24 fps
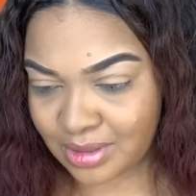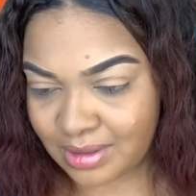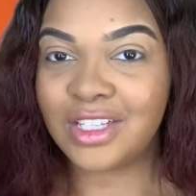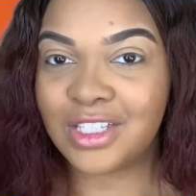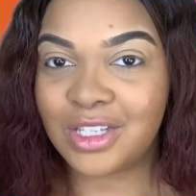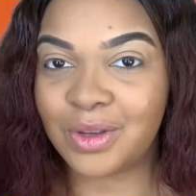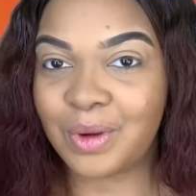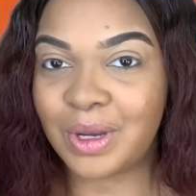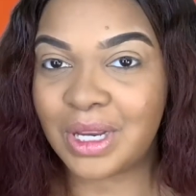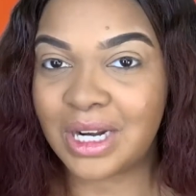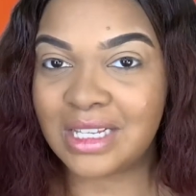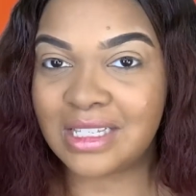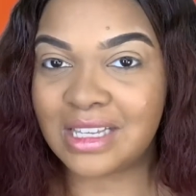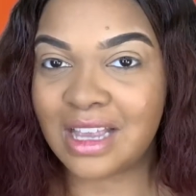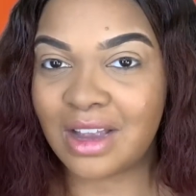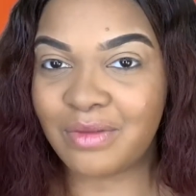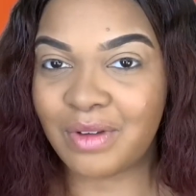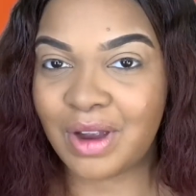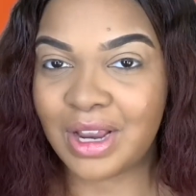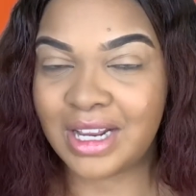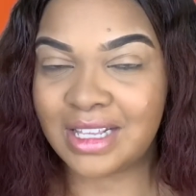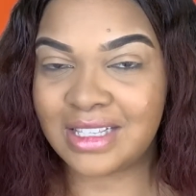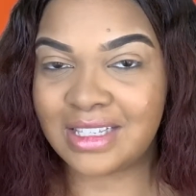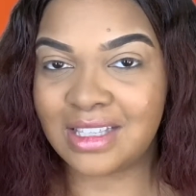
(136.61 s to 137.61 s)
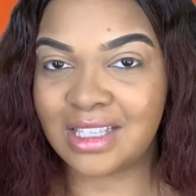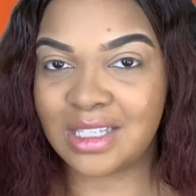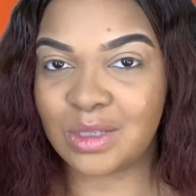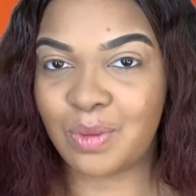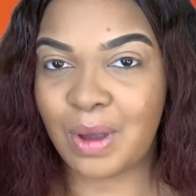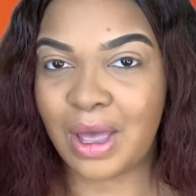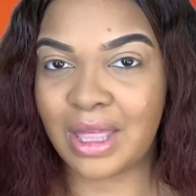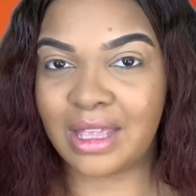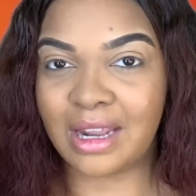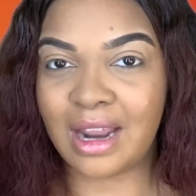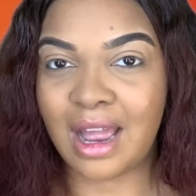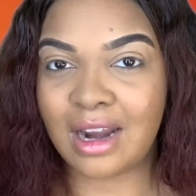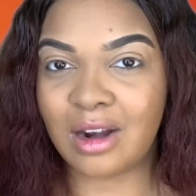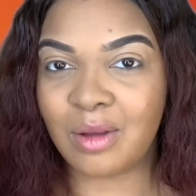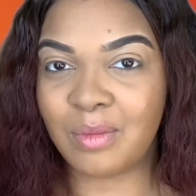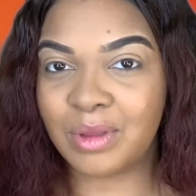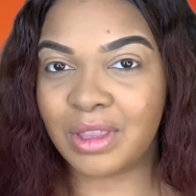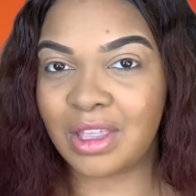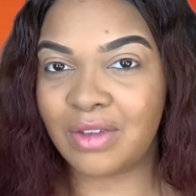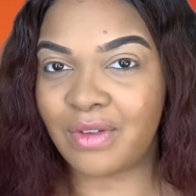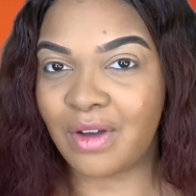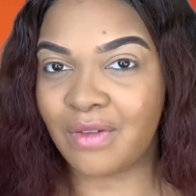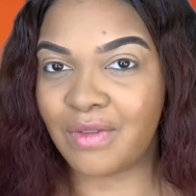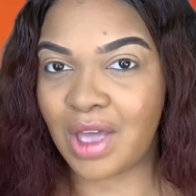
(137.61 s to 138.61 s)
So we're gonna dive right into this palette. I don't
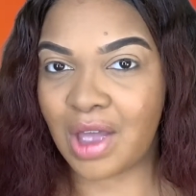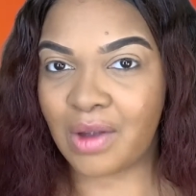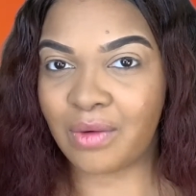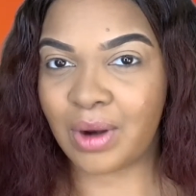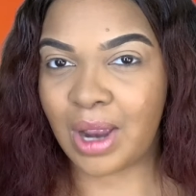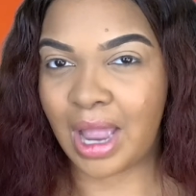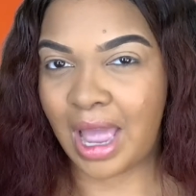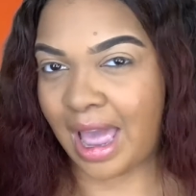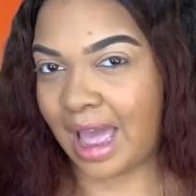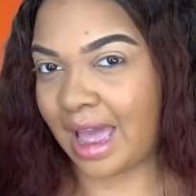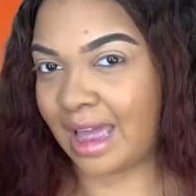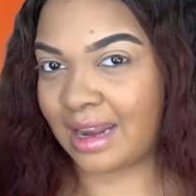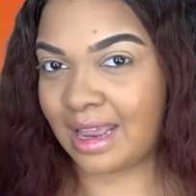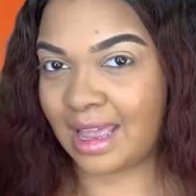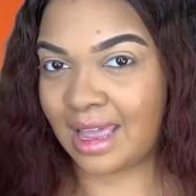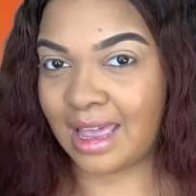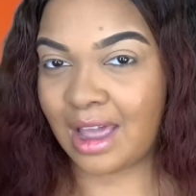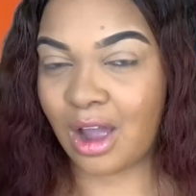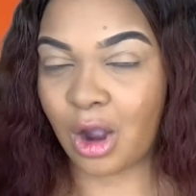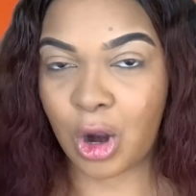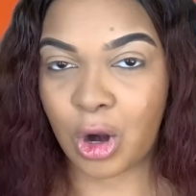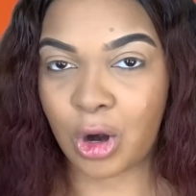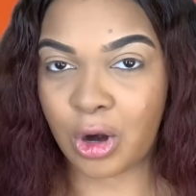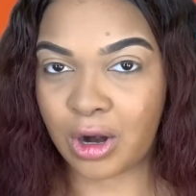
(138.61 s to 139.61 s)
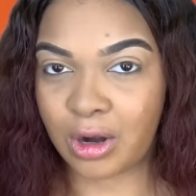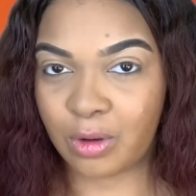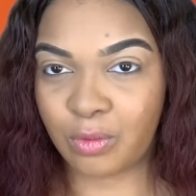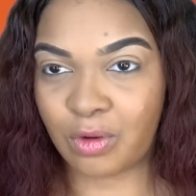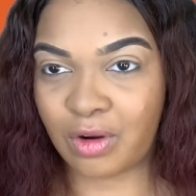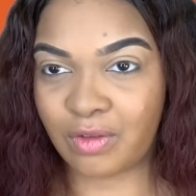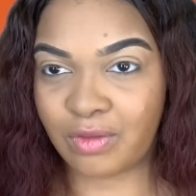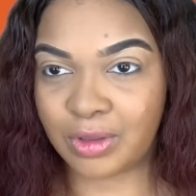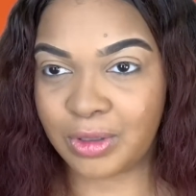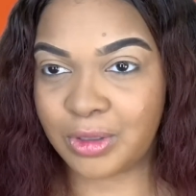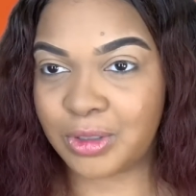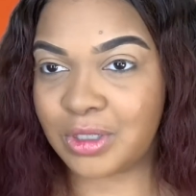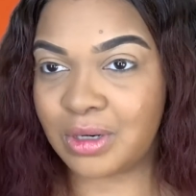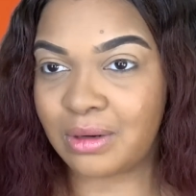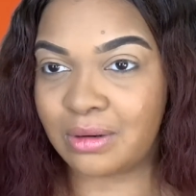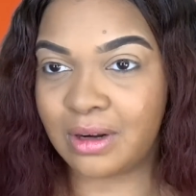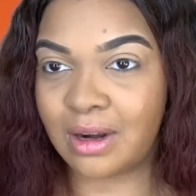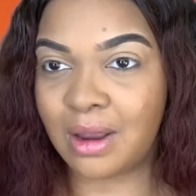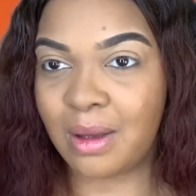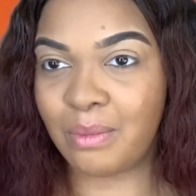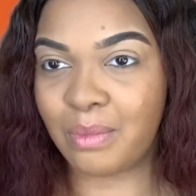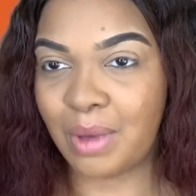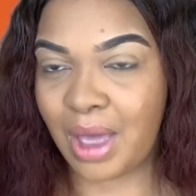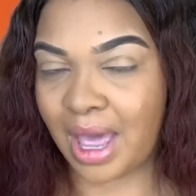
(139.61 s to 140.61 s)
believe I've ever had a I Heart
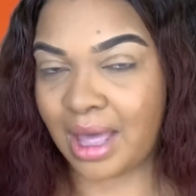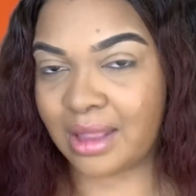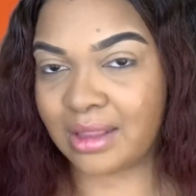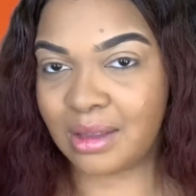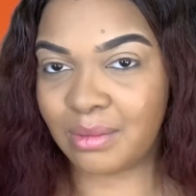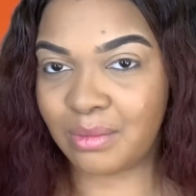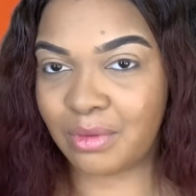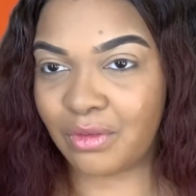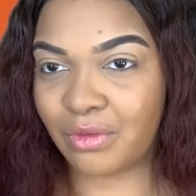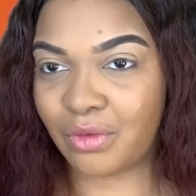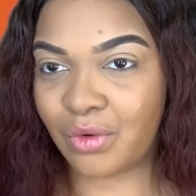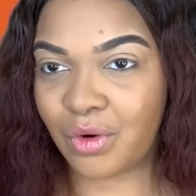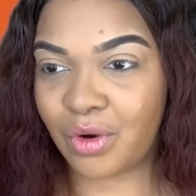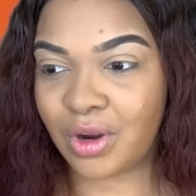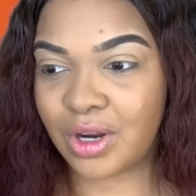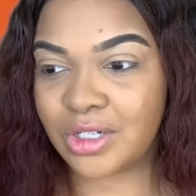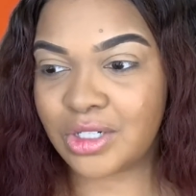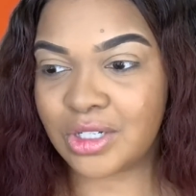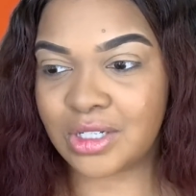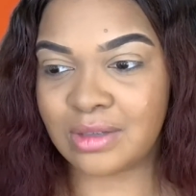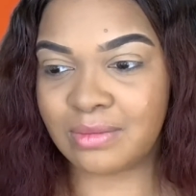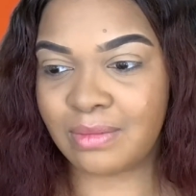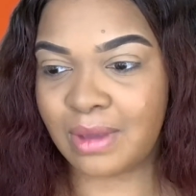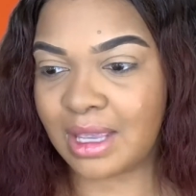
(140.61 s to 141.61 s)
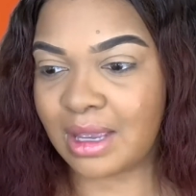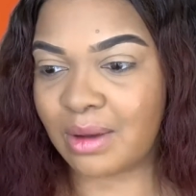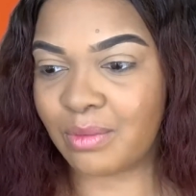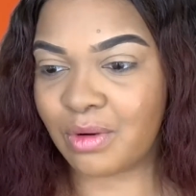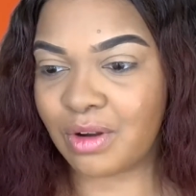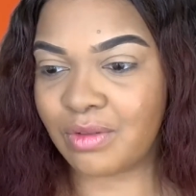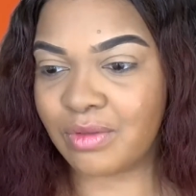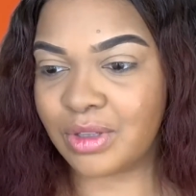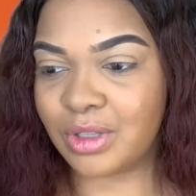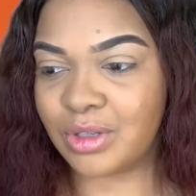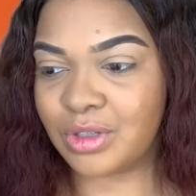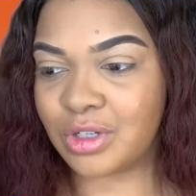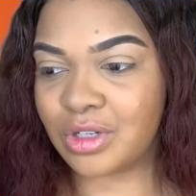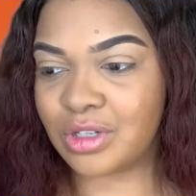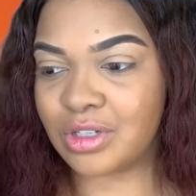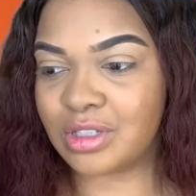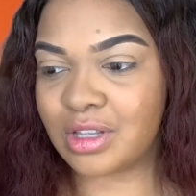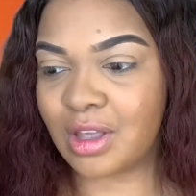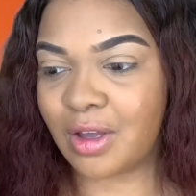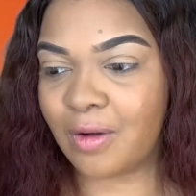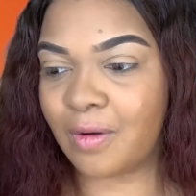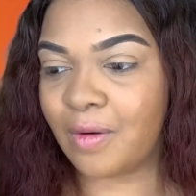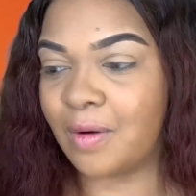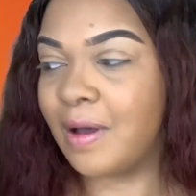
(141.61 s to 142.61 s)
Revolution palette before, just Makeup Revolution.
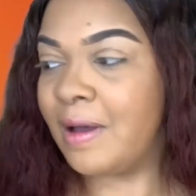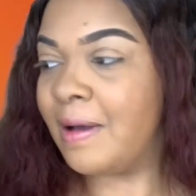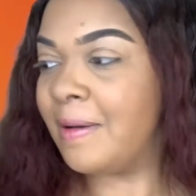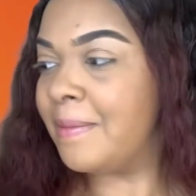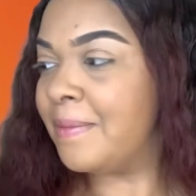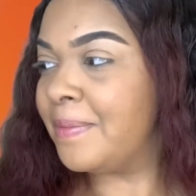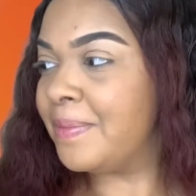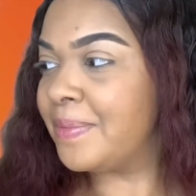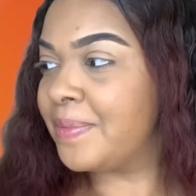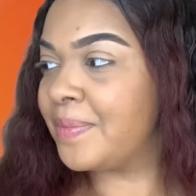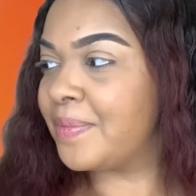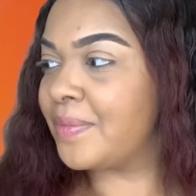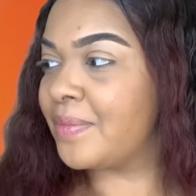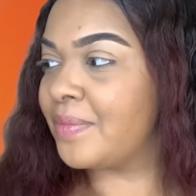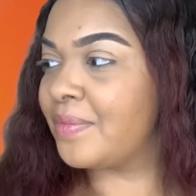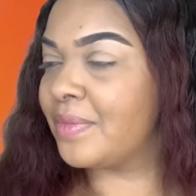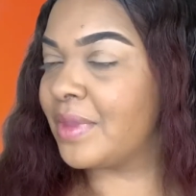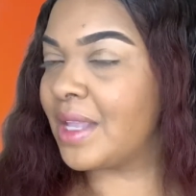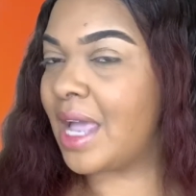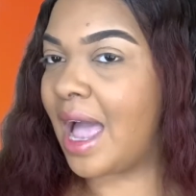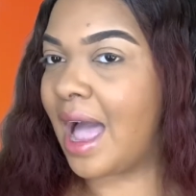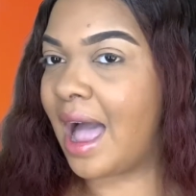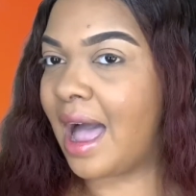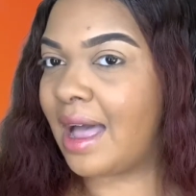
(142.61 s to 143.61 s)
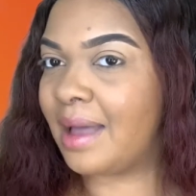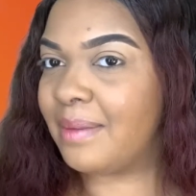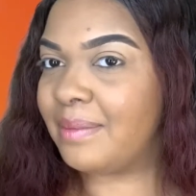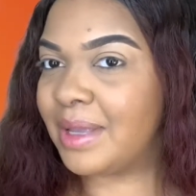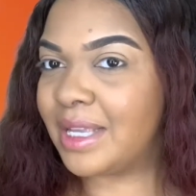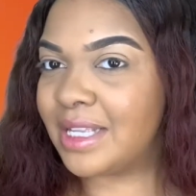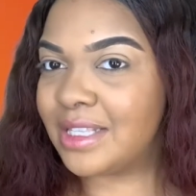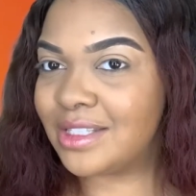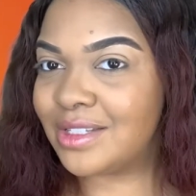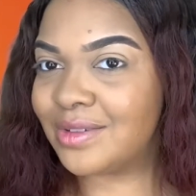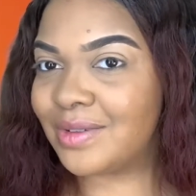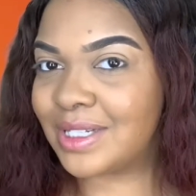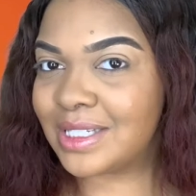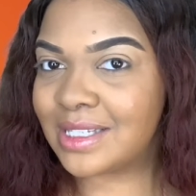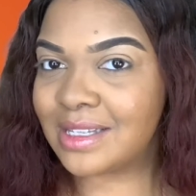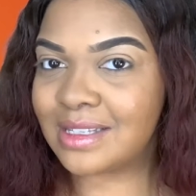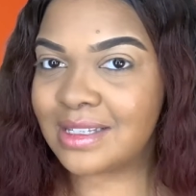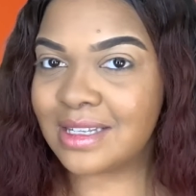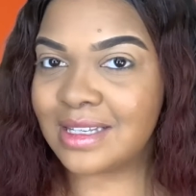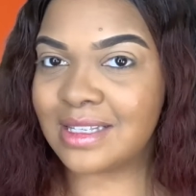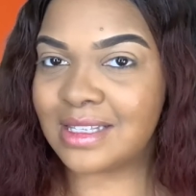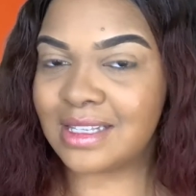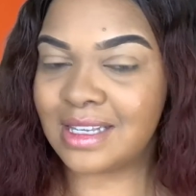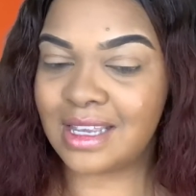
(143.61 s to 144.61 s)
So I'm interested
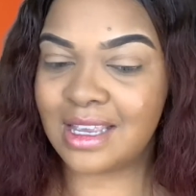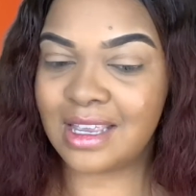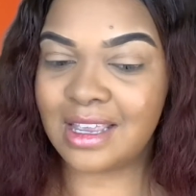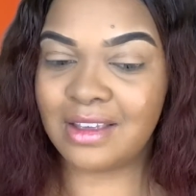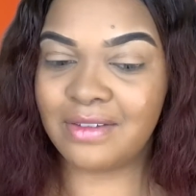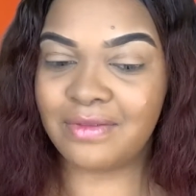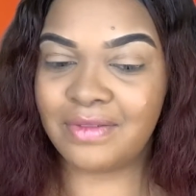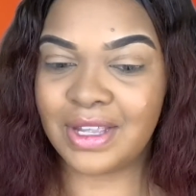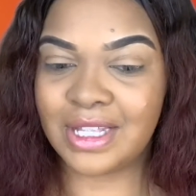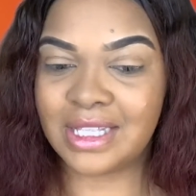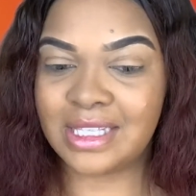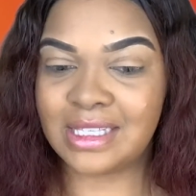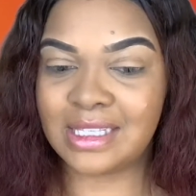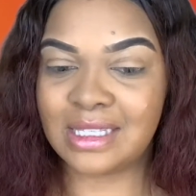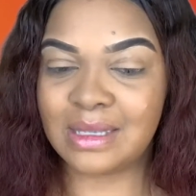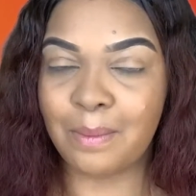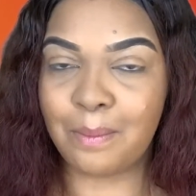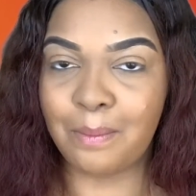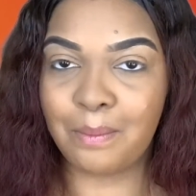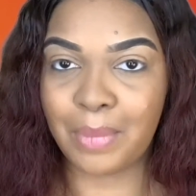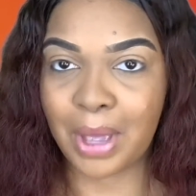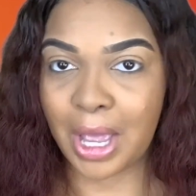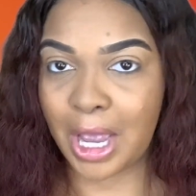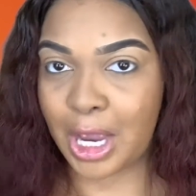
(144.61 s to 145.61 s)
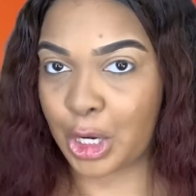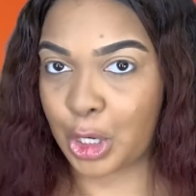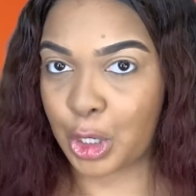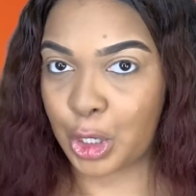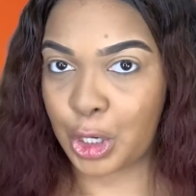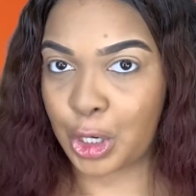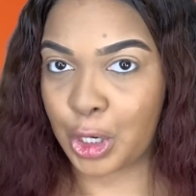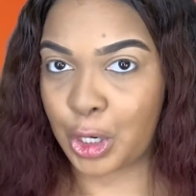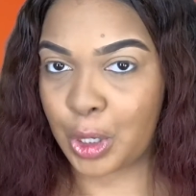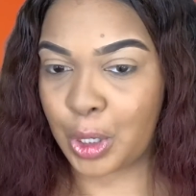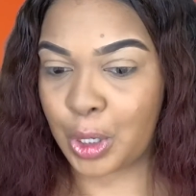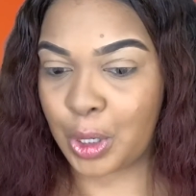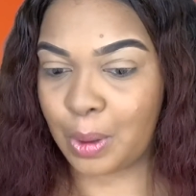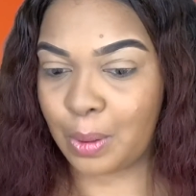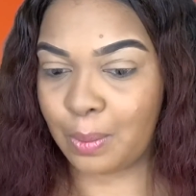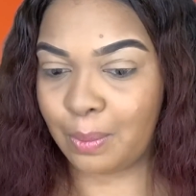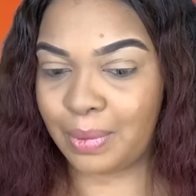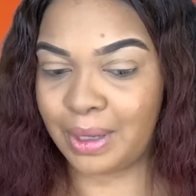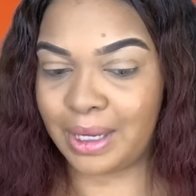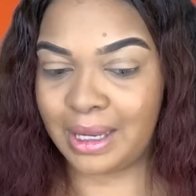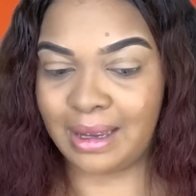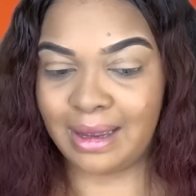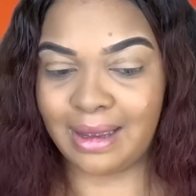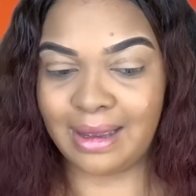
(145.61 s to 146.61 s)
to see if it's better,
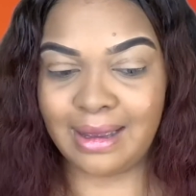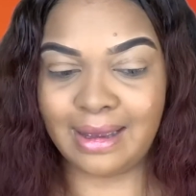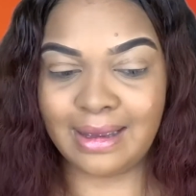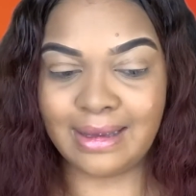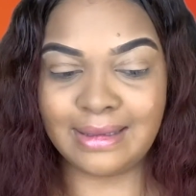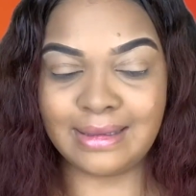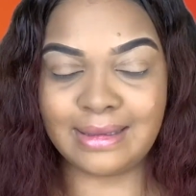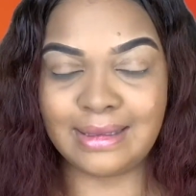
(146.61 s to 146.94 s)
because